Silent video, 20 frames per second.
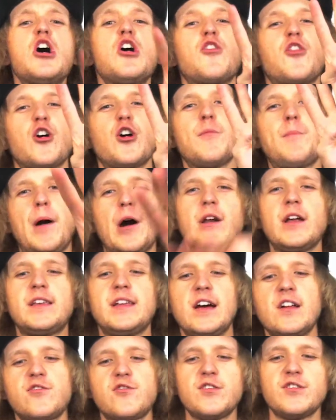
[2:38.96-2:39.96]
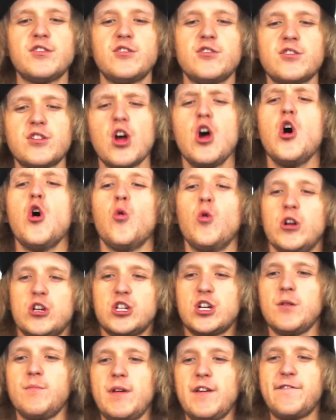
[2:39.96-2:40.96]
third-party test results,
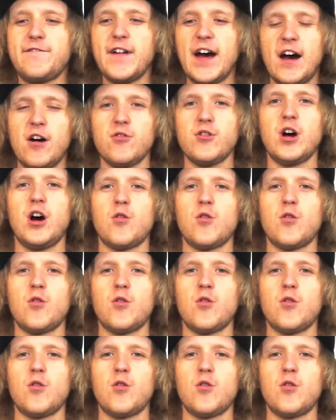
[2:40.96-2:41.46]
which can be found